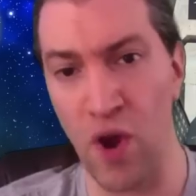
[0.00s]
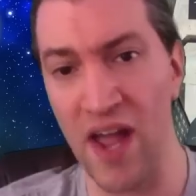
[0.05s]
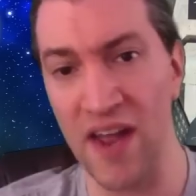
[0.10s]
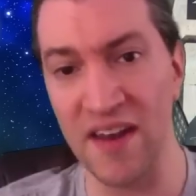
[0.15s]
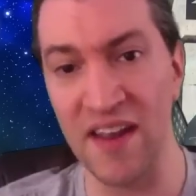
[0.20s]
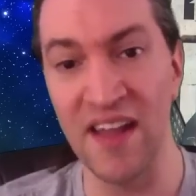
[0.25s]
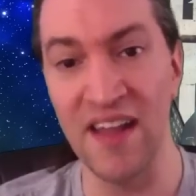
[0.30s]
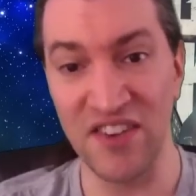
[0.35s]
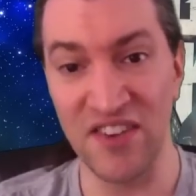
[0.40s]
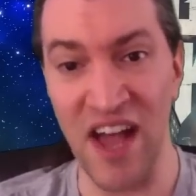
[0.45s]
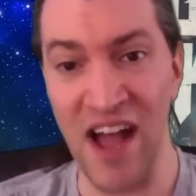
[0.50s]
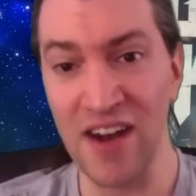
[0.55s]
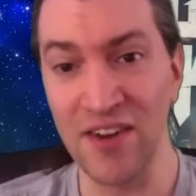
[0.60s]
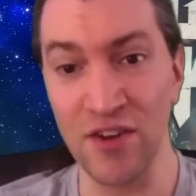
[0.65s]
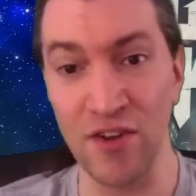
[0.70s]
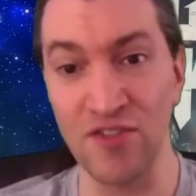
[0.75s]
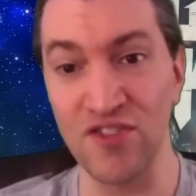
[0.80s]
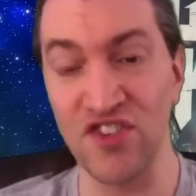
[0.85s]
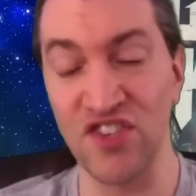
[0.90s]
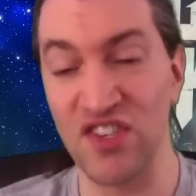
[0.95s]
Quinn, the
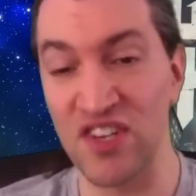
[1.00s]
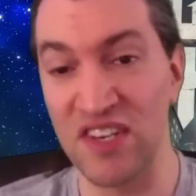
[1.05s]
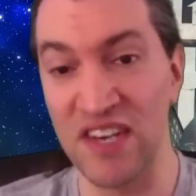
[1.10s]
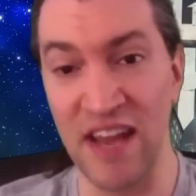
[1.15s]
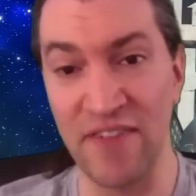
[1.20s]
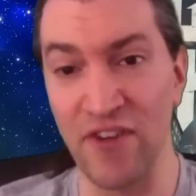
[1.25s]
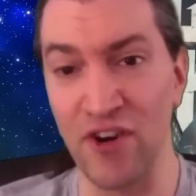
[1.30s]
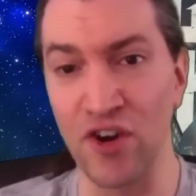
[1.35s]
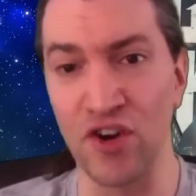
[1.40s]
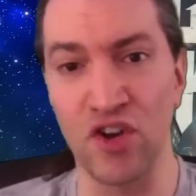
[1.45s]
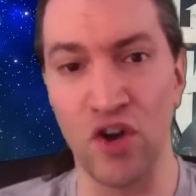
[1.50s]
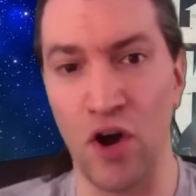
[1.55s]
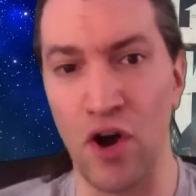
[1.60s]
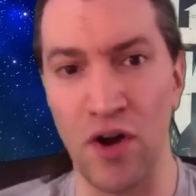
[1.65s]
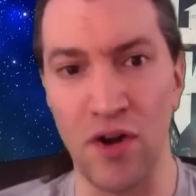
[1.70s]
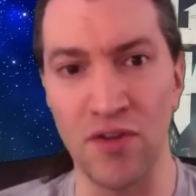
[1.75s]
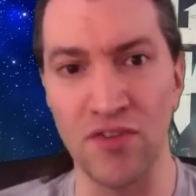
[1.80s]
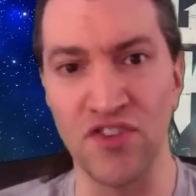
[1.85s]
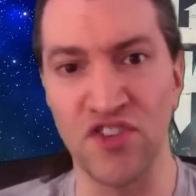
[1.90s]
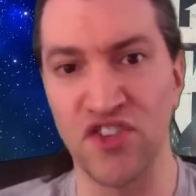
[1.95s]
doctors never
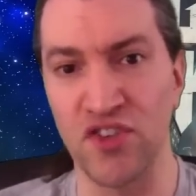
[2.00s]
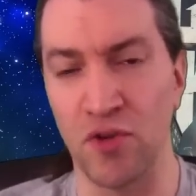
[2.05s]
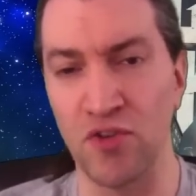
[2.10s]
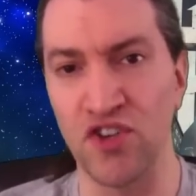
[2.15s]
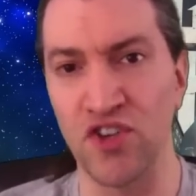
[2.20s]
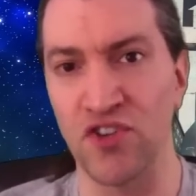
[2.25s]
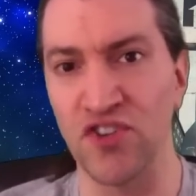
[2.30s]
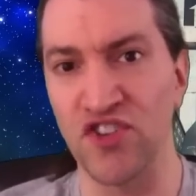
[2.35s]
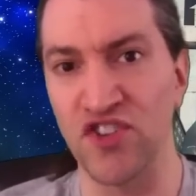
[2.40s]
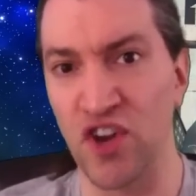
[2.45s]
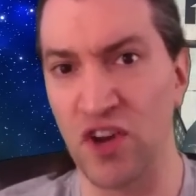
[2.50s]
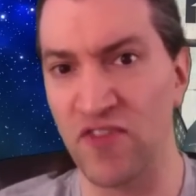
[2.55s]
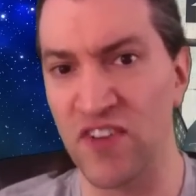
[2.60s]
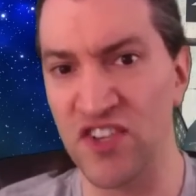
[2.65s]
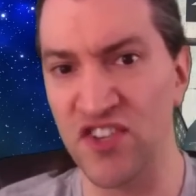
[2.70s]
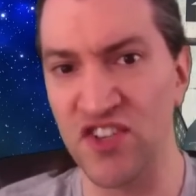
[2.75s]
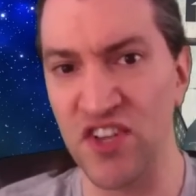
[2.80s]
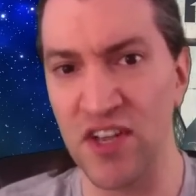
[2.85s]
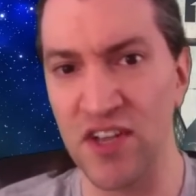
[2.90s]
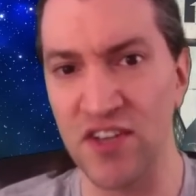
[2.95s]
called social
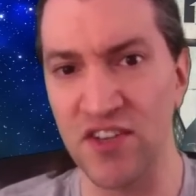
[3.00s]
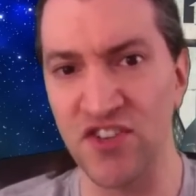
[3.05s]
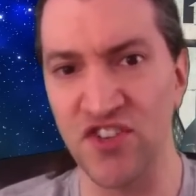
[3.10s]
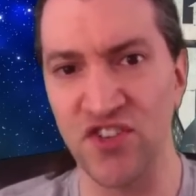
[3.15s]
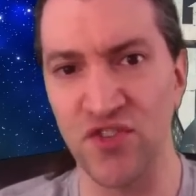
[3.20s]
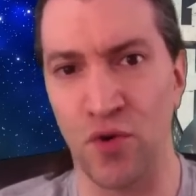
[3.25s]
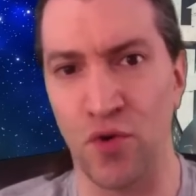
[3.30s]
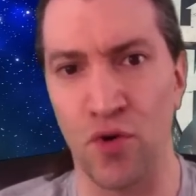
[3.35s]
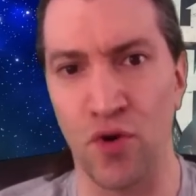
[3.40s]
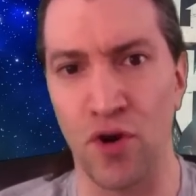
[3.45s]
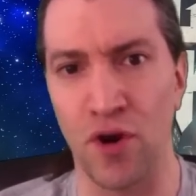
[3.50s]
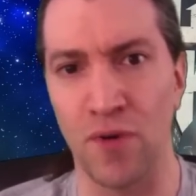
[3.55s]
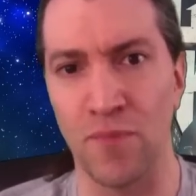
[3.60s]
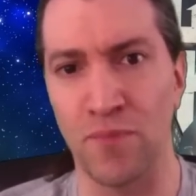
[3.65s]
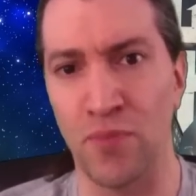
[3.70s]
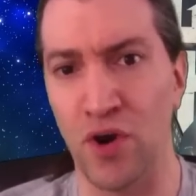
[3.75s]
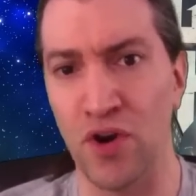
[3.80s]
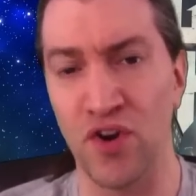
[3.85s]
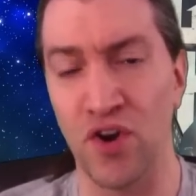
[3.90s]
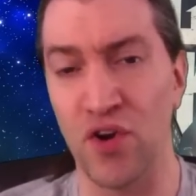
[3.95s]
services or
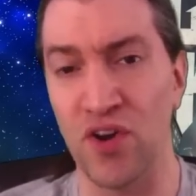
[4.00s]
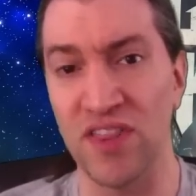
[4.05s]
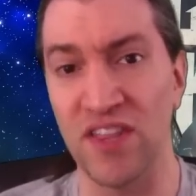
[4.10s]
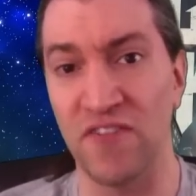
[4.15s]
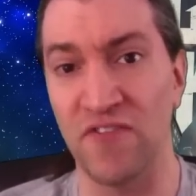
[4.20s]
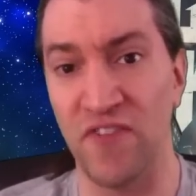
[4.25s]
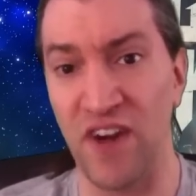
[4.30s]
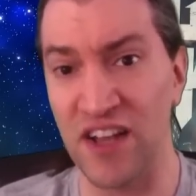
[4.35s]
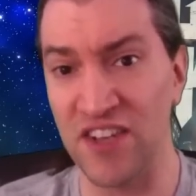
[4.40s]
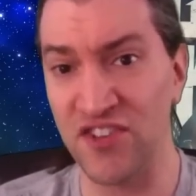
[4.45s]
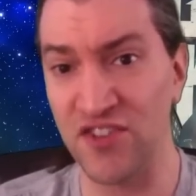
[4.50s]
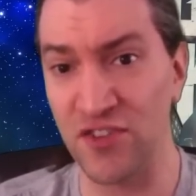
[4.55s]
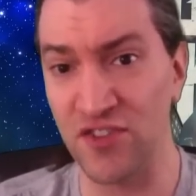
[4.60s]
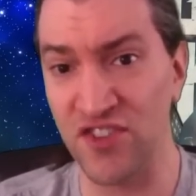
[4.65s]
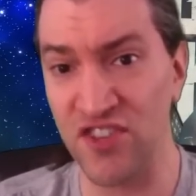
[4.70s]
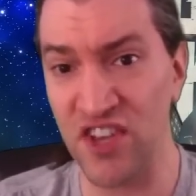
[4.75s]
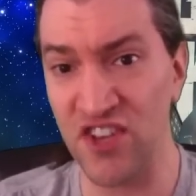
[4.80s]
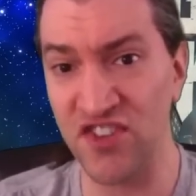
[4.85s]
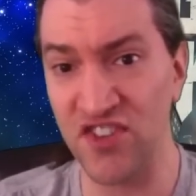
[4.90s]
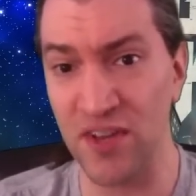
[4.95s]
put her in the foster
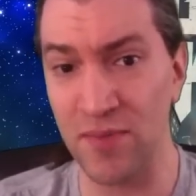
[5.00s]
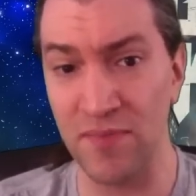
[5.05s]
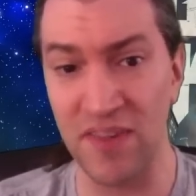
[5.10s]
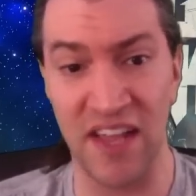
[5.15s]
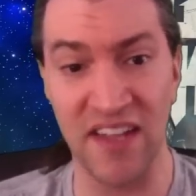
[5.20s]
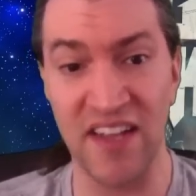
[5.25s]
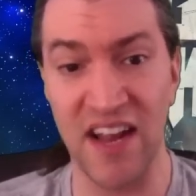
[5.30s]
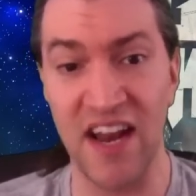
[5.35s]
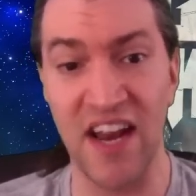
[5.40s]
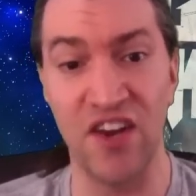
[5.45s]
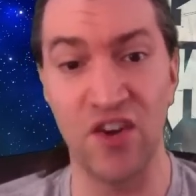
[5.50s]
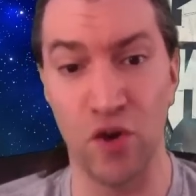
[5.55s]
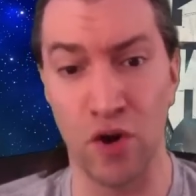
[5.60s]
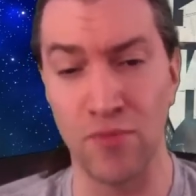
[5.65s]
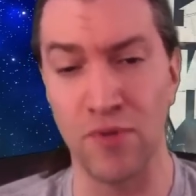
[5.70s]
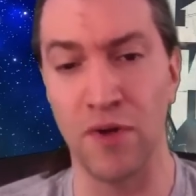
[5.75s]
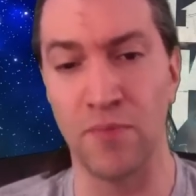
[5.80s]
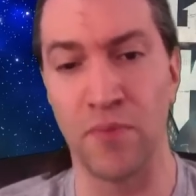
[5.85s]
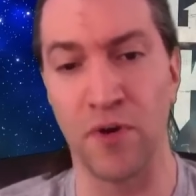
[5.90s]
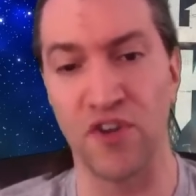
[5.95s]
system like any
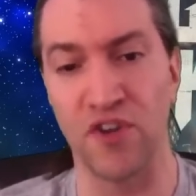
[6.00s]
normal